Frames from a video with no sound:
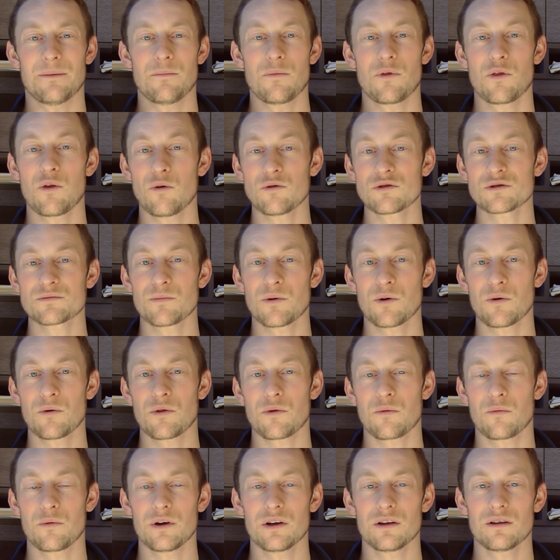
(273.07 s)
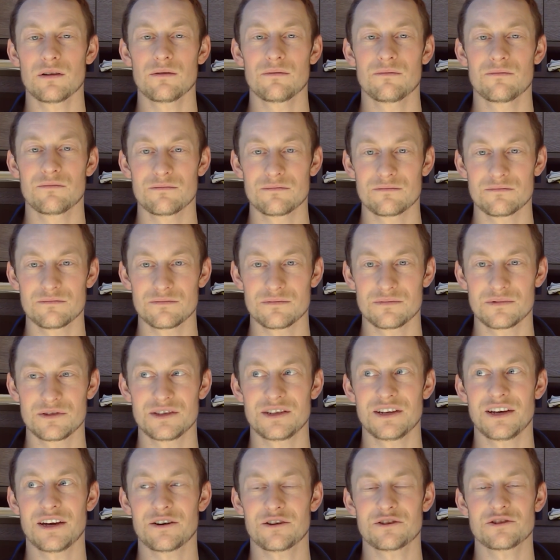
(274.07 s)
Those both will
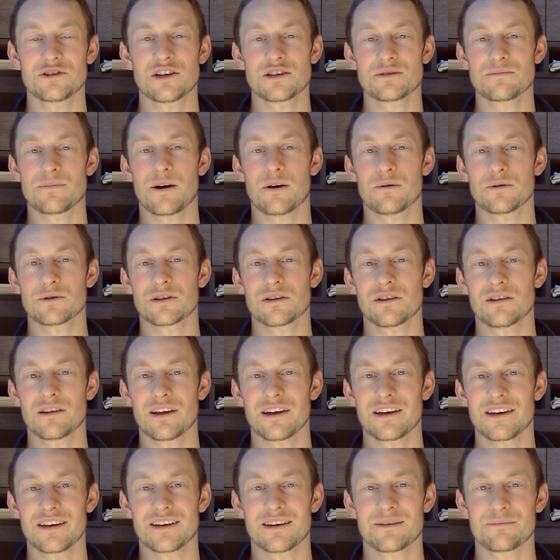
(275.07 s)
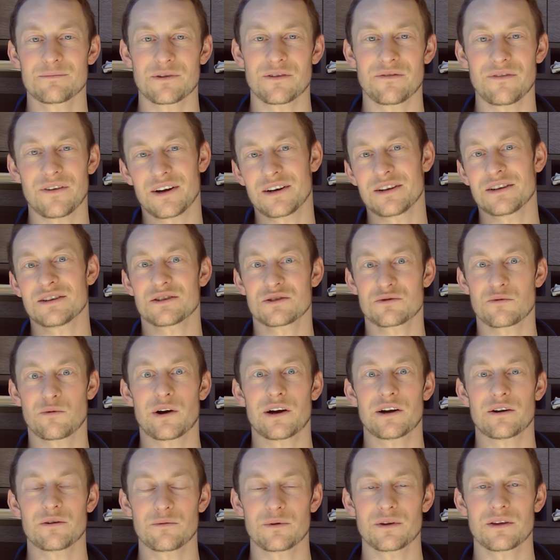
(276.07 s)
de-energize power to the light, provided it's
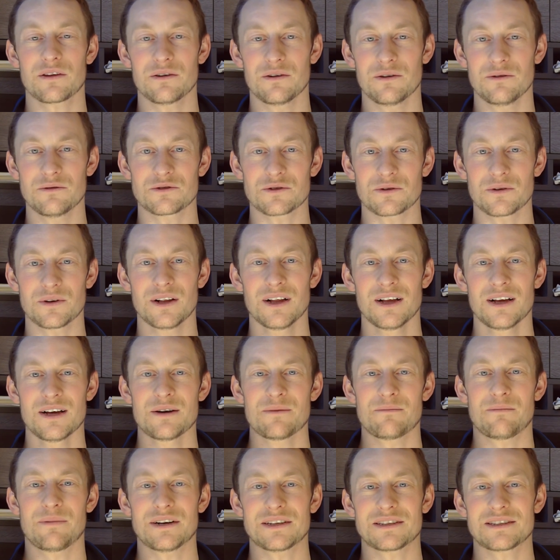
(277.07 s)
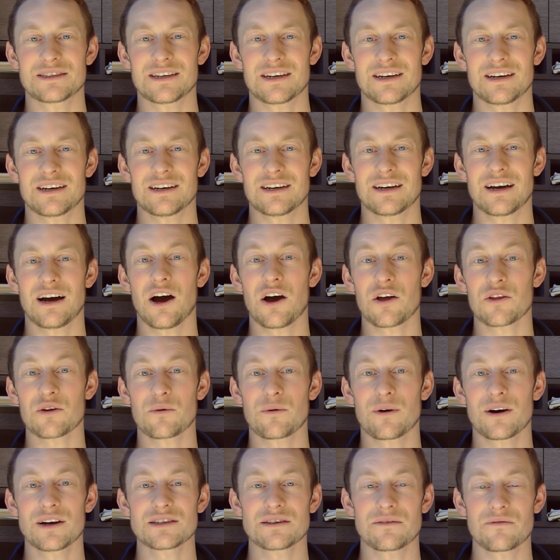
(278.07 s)
wired with a neutral. But
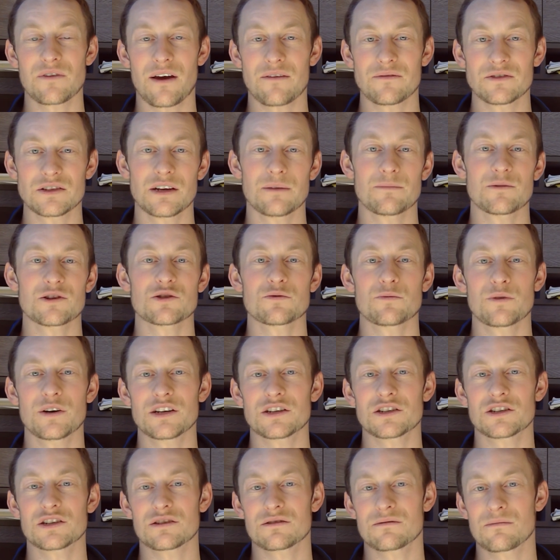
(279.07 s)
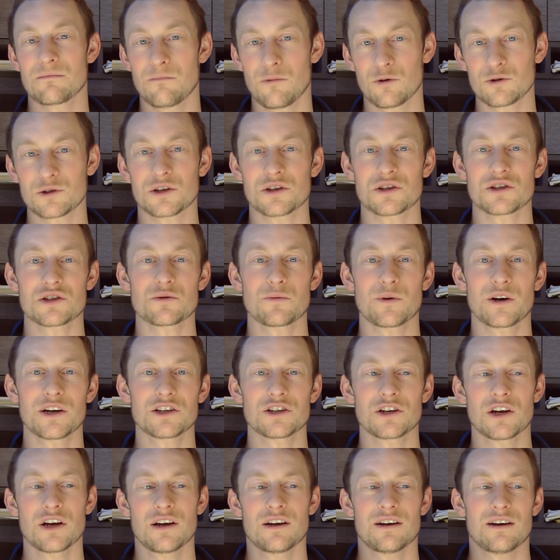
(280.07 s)
otherwise, if you have a dimmer switch, motion switch,
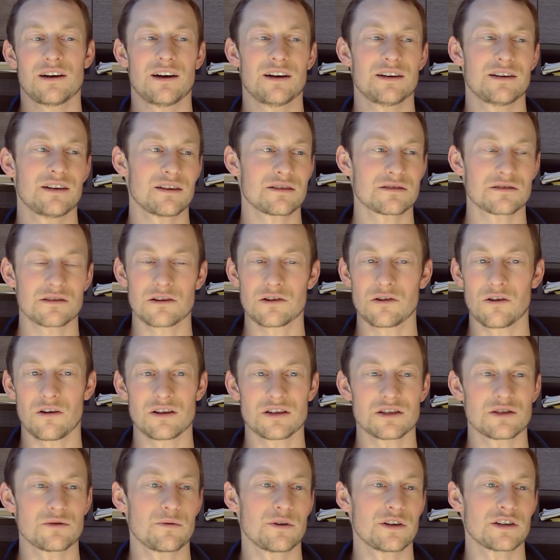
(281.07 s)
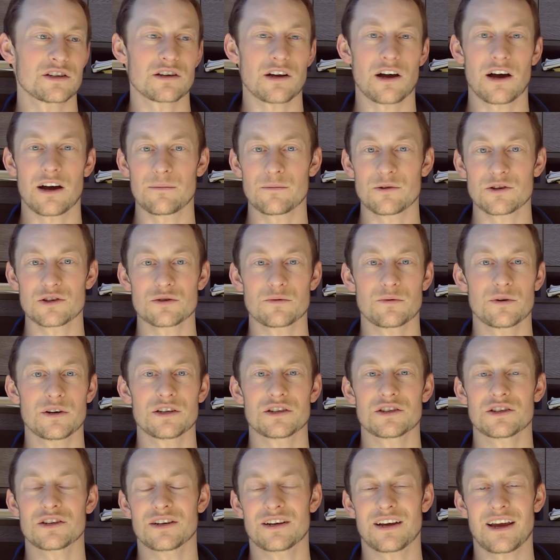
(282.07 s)
dusk to dawn switch, timer
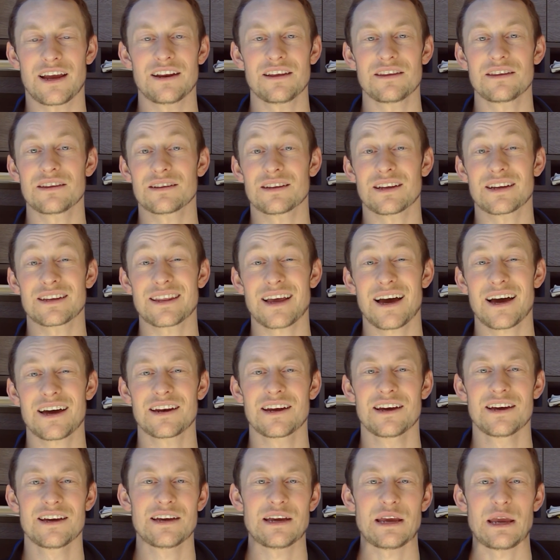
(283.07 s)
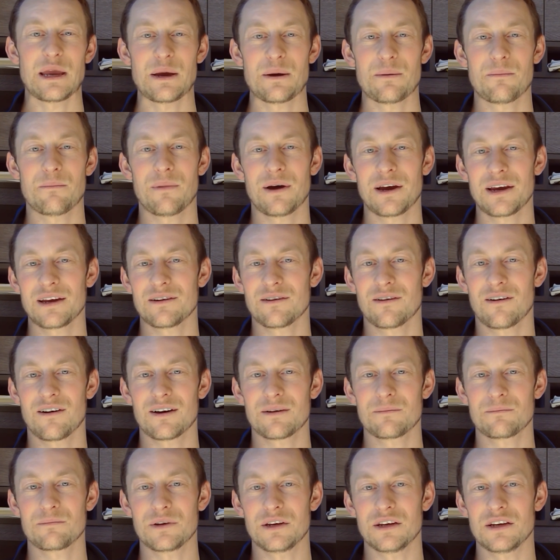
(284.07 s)
switch, anything like that, it might
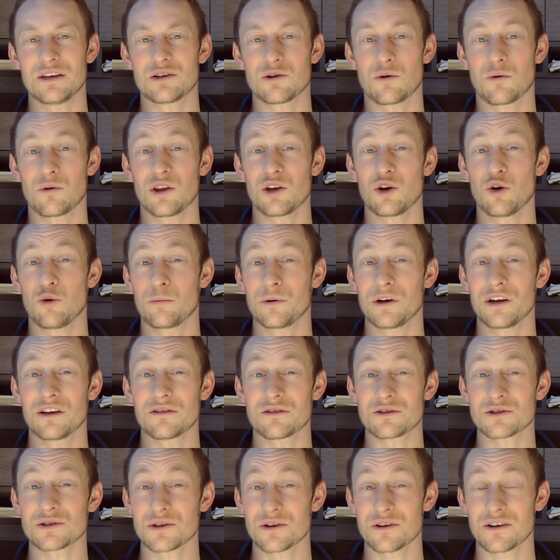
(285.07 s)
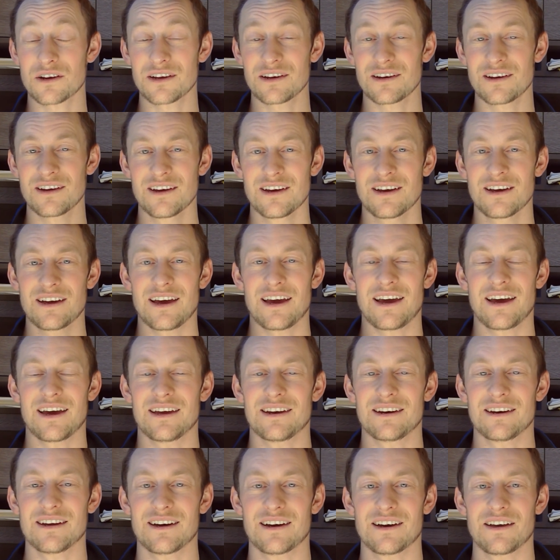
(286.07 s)
not be totally opening the circuit,
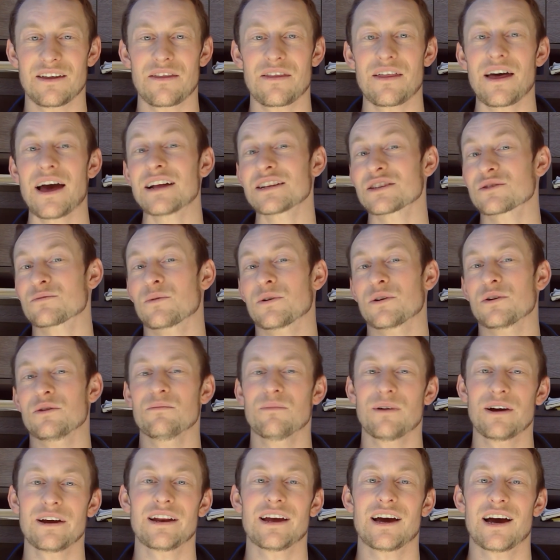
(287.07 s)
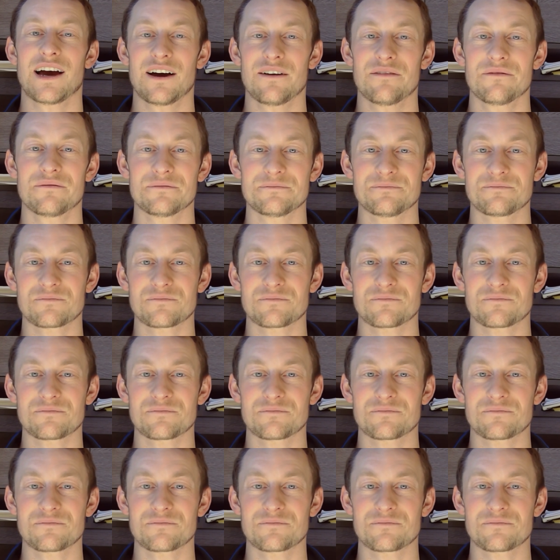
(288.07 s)
and that's where you might have